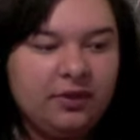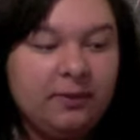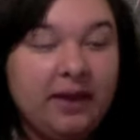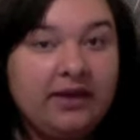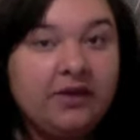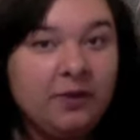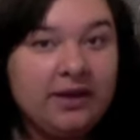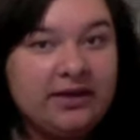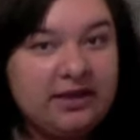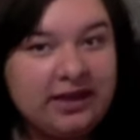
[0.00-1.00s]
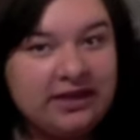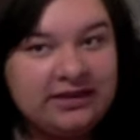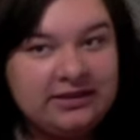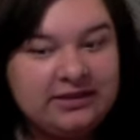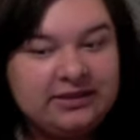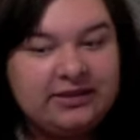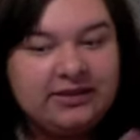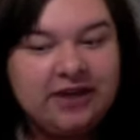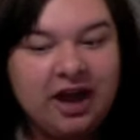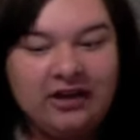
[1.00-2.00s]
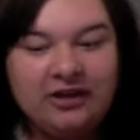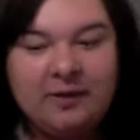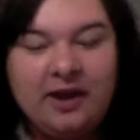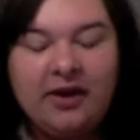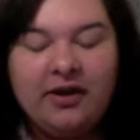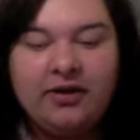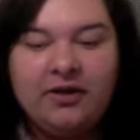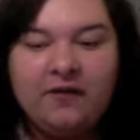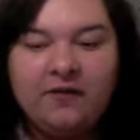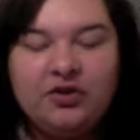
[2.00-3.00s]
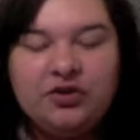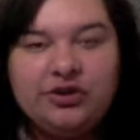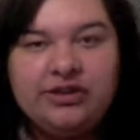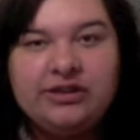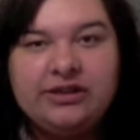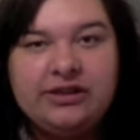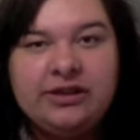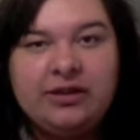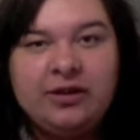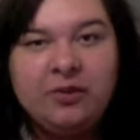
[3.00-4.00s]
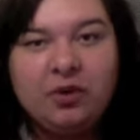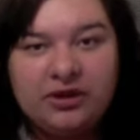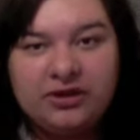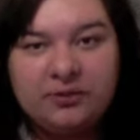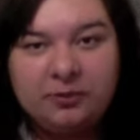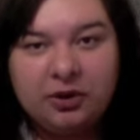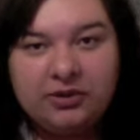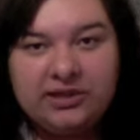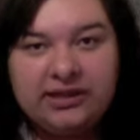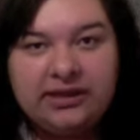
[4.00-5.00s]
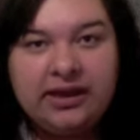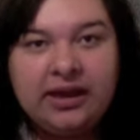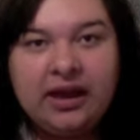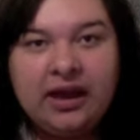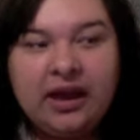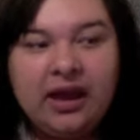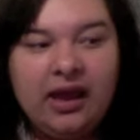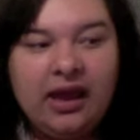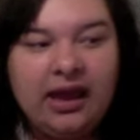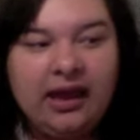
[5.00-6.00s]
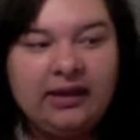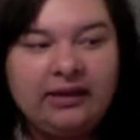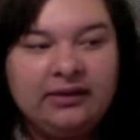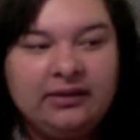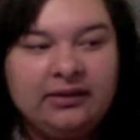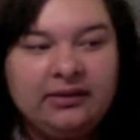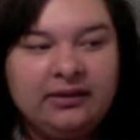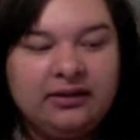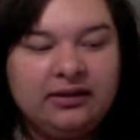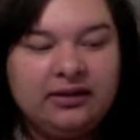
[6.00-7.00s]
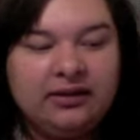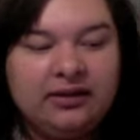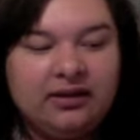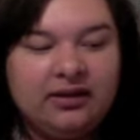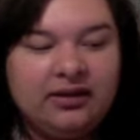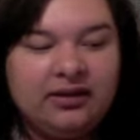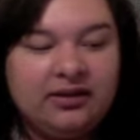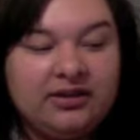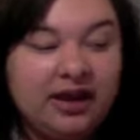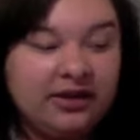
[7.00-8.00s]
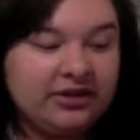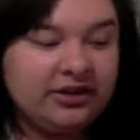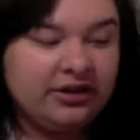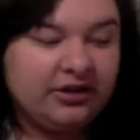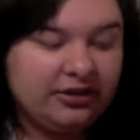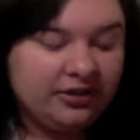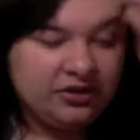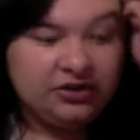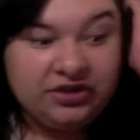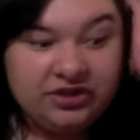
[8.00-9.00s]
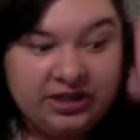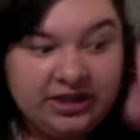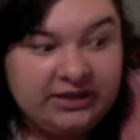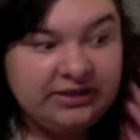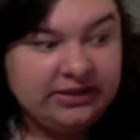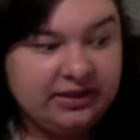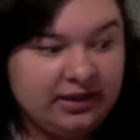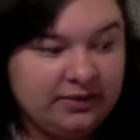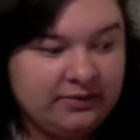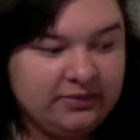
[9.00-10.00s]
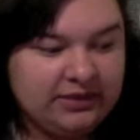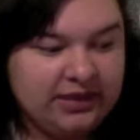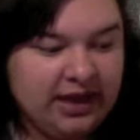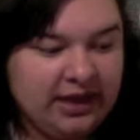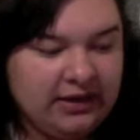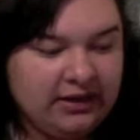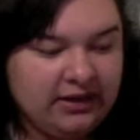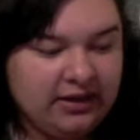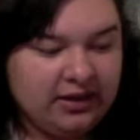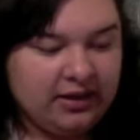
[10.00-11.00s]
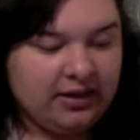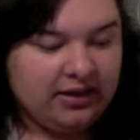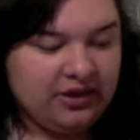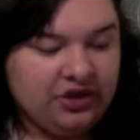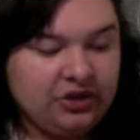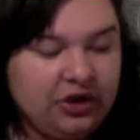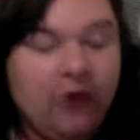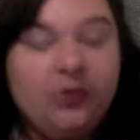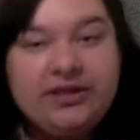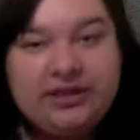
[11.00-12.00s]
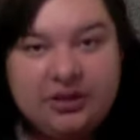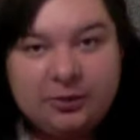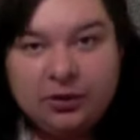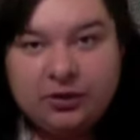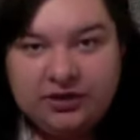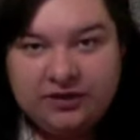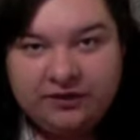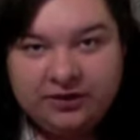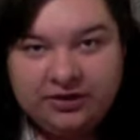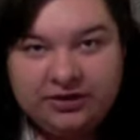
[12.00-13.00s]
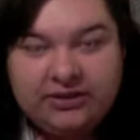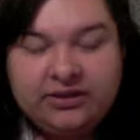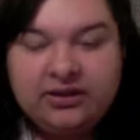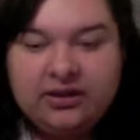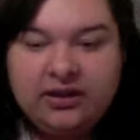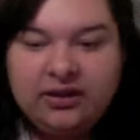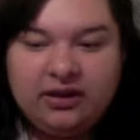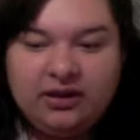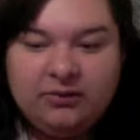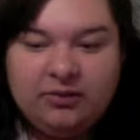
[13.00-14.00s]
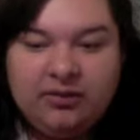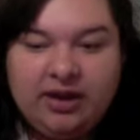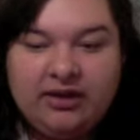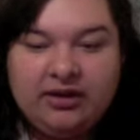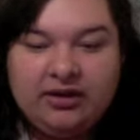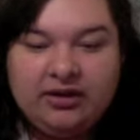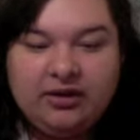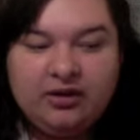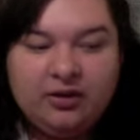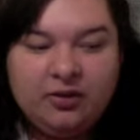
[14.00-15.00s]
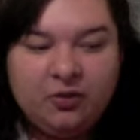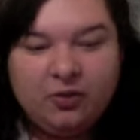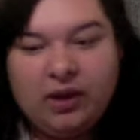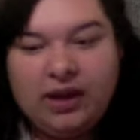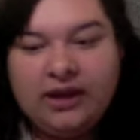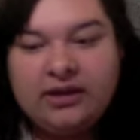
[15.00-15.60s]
Banded Wendy has talked about food choices and the importance of protein. And the doctor, the nutritionist, um, said that you should always eat your protein first, um, no matter what.